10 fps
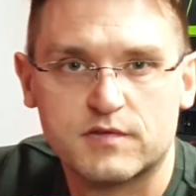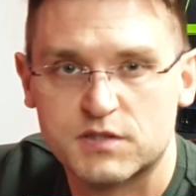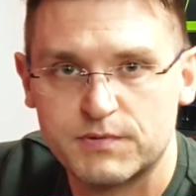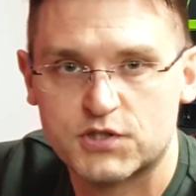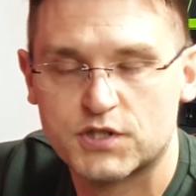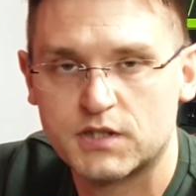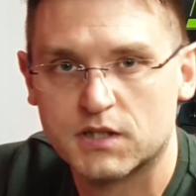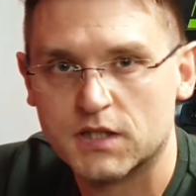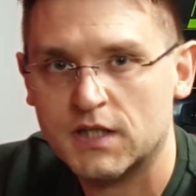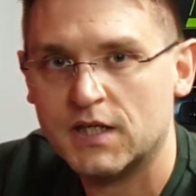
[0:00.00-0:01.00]
switch
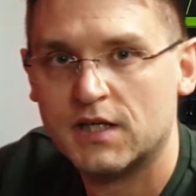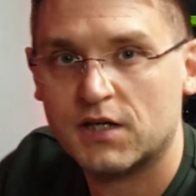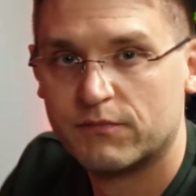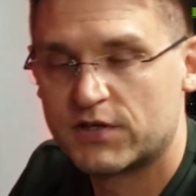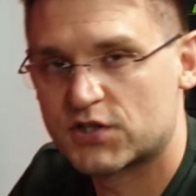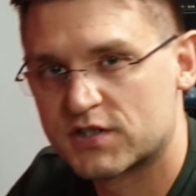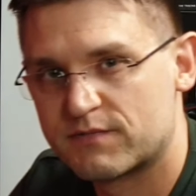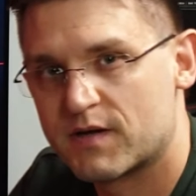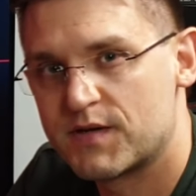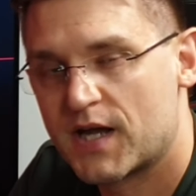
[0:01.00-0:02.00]
here, which is
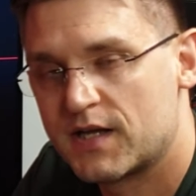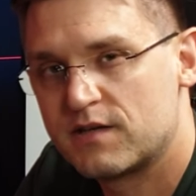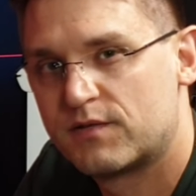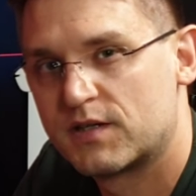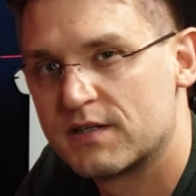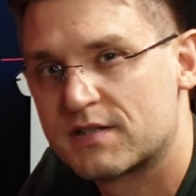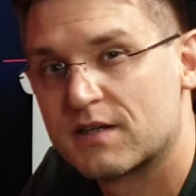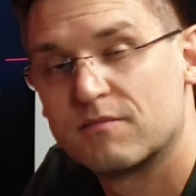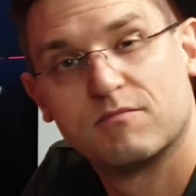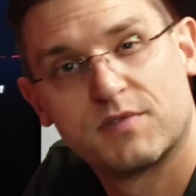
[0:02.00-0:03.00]
very handy for this
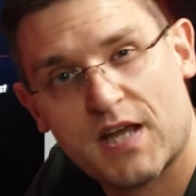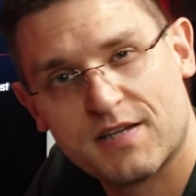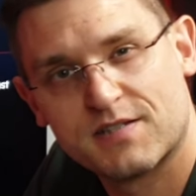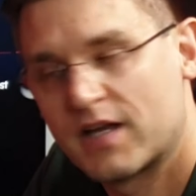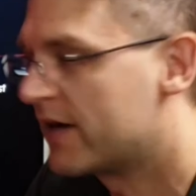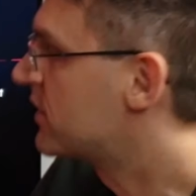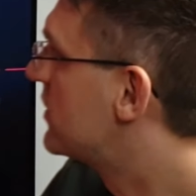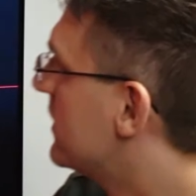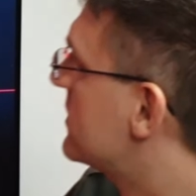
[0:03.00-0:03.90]
test actually.